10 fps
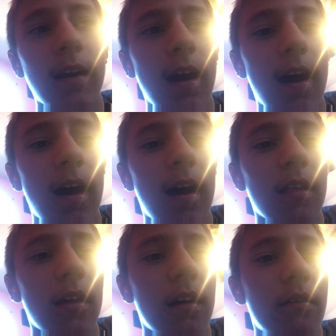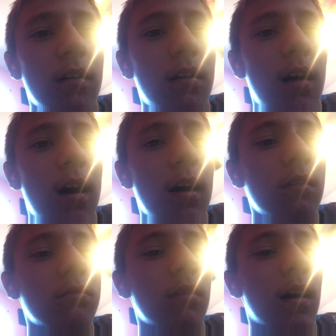can't live a
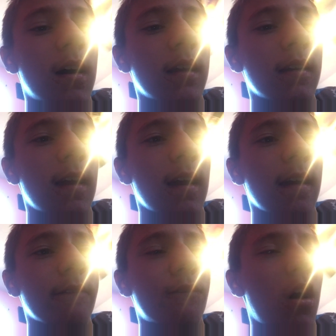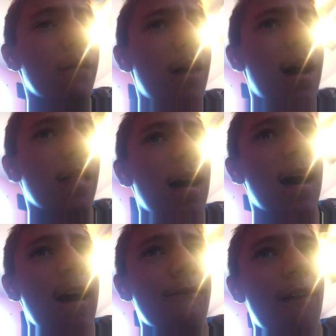life running for my
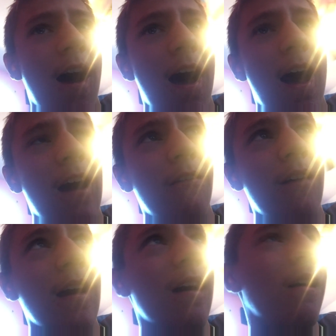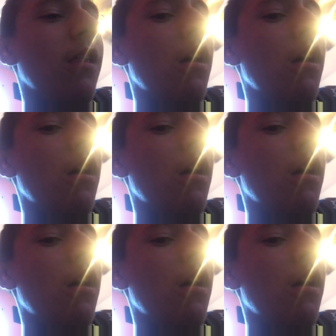life. I will